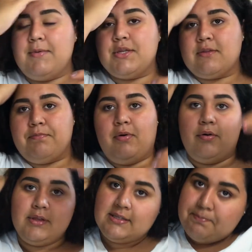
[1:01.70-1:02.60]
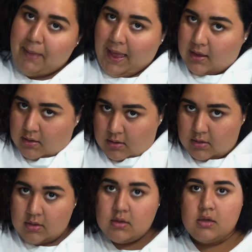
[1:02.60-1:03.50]
me just pull this back
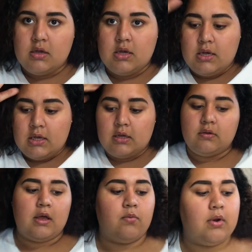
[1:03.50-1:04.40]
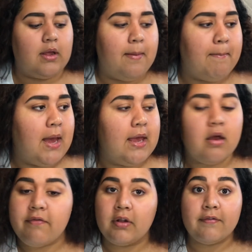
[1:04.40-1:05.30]
because I don't want to get my
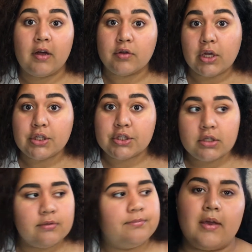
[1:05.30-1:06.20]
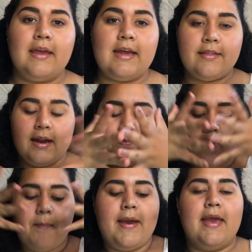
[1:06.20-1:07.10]
hair full of foundation. Okay, now that I
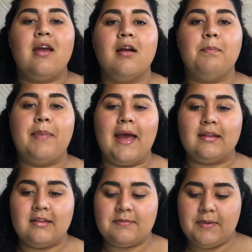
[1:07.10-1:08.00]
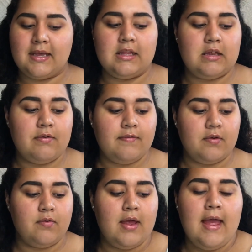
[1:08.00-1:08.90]
put my hair back, let's begin the
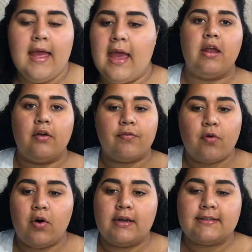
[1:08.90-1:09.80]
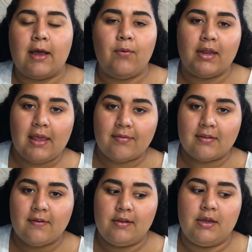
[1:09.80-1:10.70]
review. And of course, I want to give
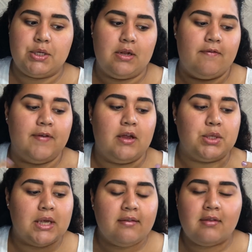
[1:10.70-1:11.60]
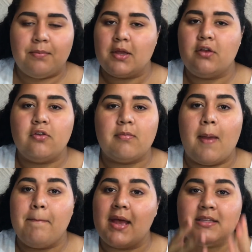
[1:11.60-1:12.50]
this foundation a fair chance, so I'm going to use
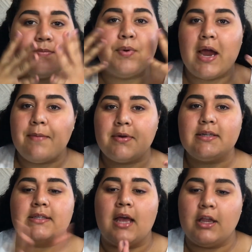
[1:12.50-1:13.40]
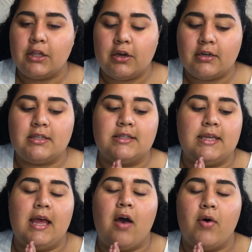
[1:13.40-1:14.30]
my best primers under to
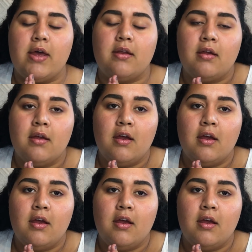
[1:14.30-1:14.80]
see how it,